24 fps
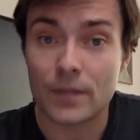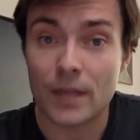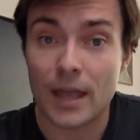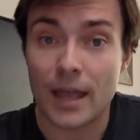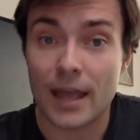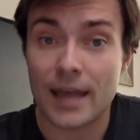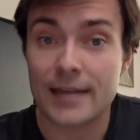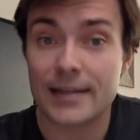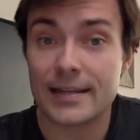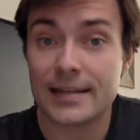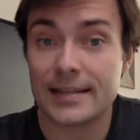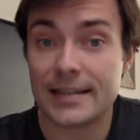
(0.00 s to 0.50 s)

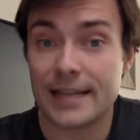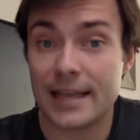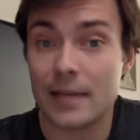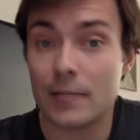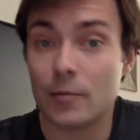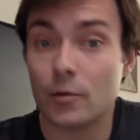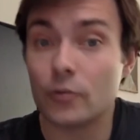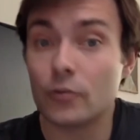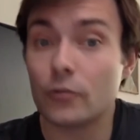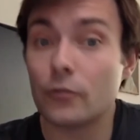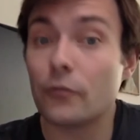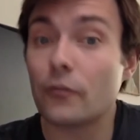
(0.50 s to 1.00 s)
and is
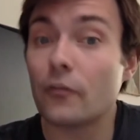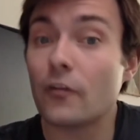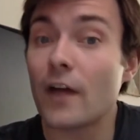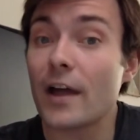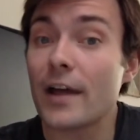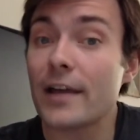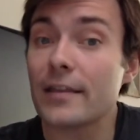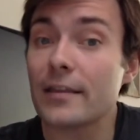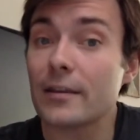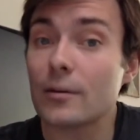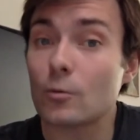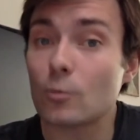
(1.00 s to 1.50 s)
able to
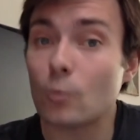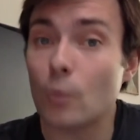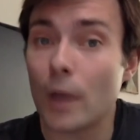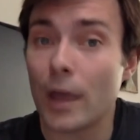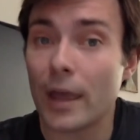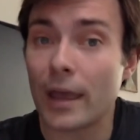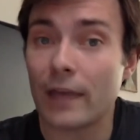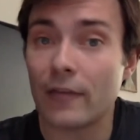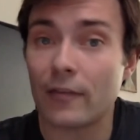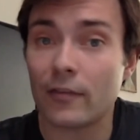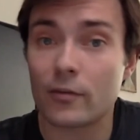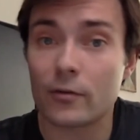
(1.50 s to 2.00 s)
find their
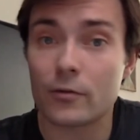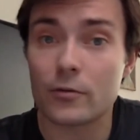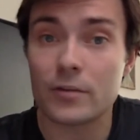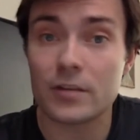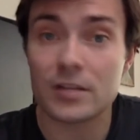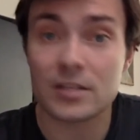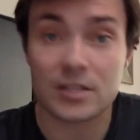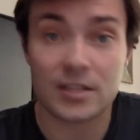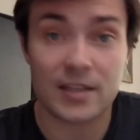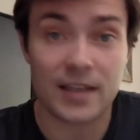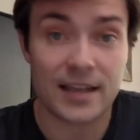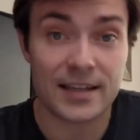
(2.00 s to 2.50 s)
way through
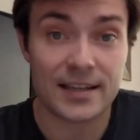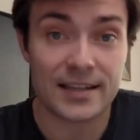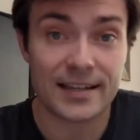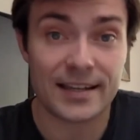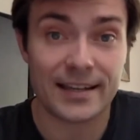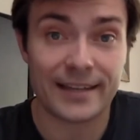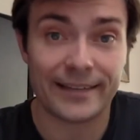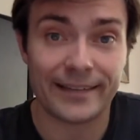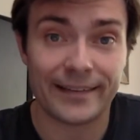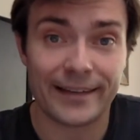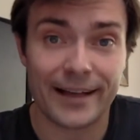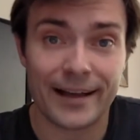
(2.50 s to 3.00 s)
this
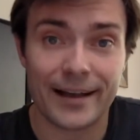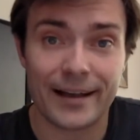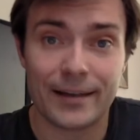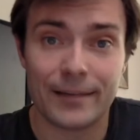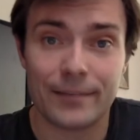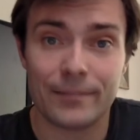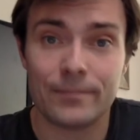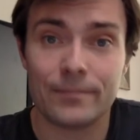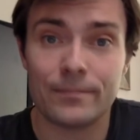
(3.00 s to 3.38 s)
testing time.